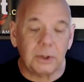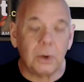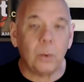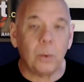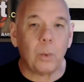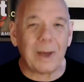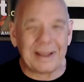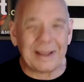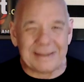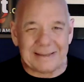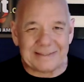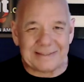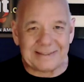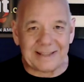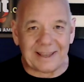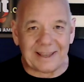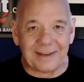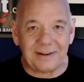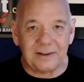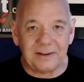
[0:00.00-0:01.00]
Why is
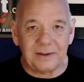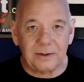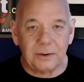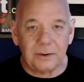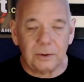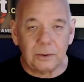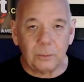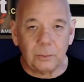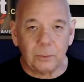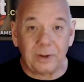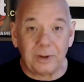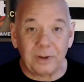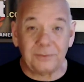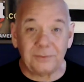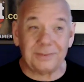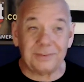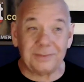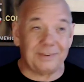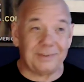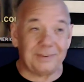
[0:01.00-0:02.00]
that? Well,
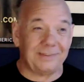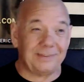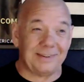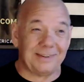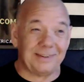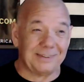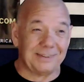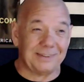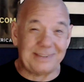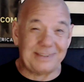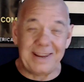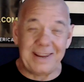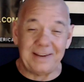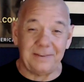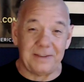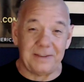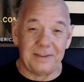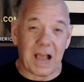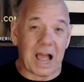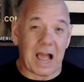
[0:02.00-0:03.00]
the saying,
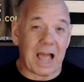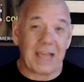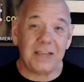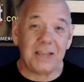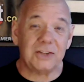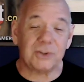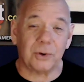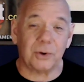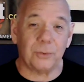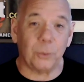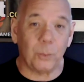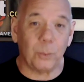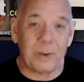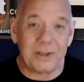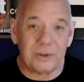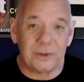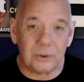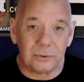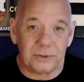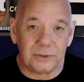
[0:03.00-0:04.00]
the eyes are the
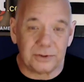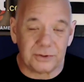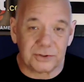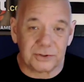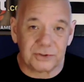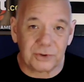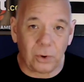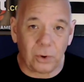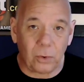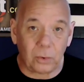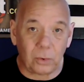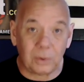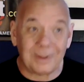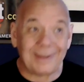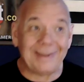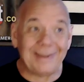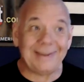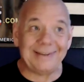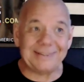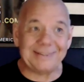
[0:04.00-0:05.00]
window to the soul,
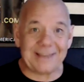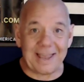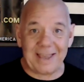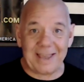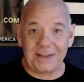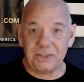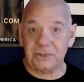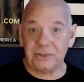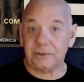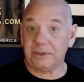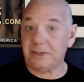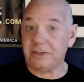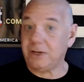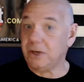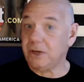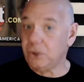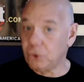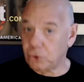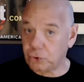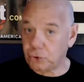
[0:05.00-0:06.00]
is actually
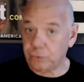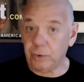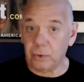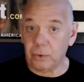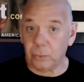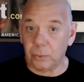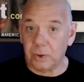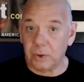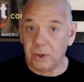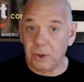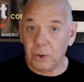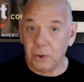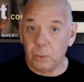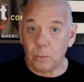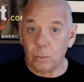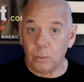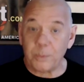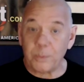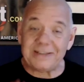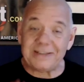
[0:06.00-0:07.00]
true.
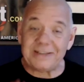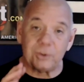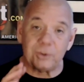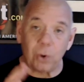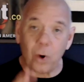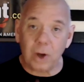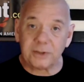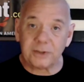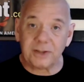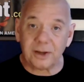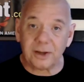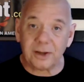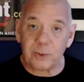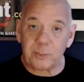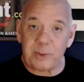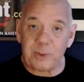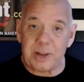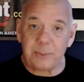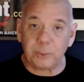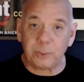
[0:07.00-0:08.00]
When we talk to other
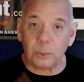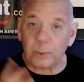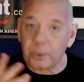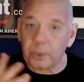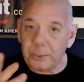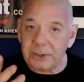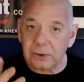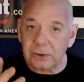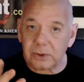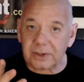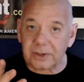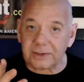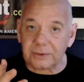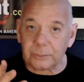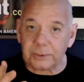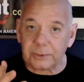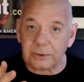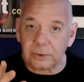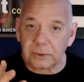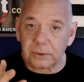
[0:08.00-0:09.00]
people, what do we look at? Do
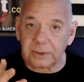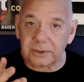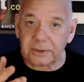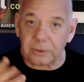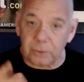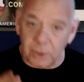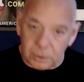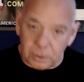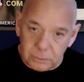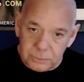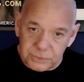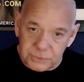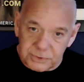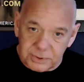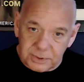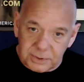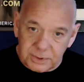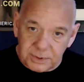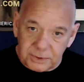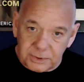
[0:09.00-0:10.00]
we look at their nose?
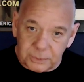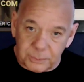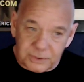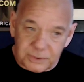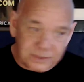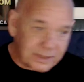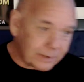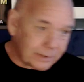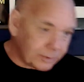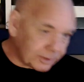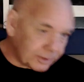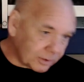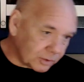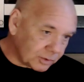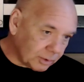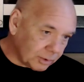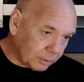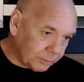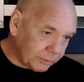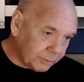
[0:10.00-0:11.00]
Do we stare at their
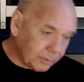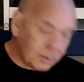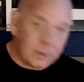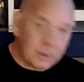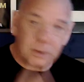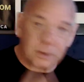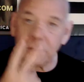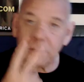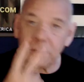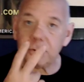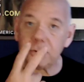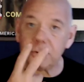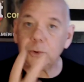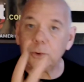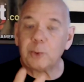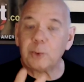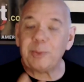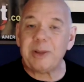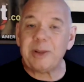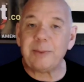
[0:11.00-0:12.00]
shoulder? No, you
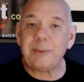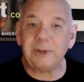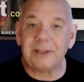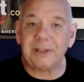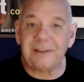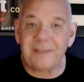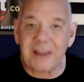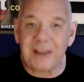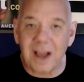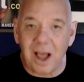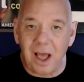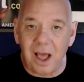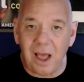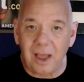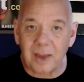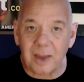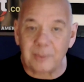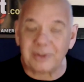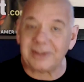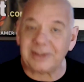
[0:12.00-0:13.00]
look people in the
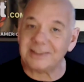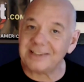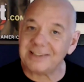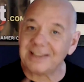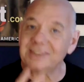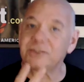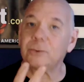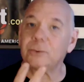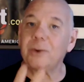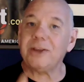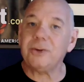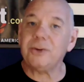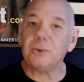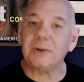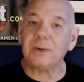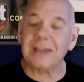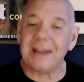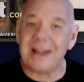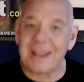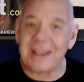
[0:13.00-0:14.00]
eye because that's the way you
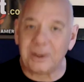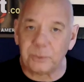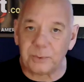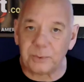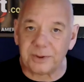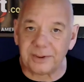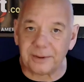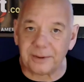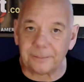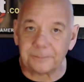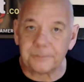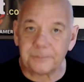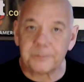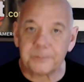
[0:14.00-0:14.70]
connect with them.